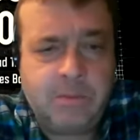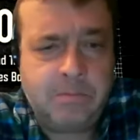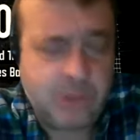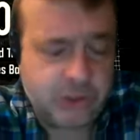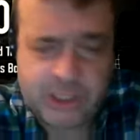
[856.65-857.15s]

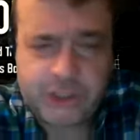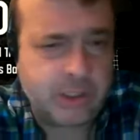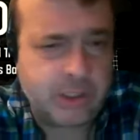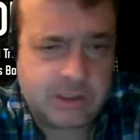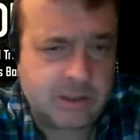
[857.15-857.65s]

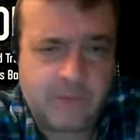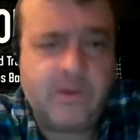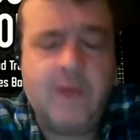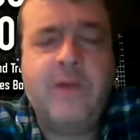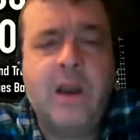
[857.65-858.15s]
musicians of,
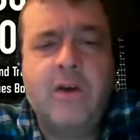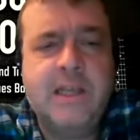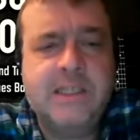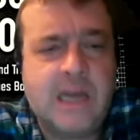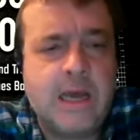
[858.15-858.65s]
of,
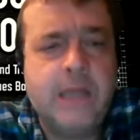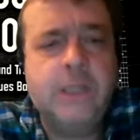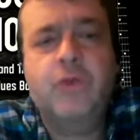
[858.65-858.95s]
various kinds.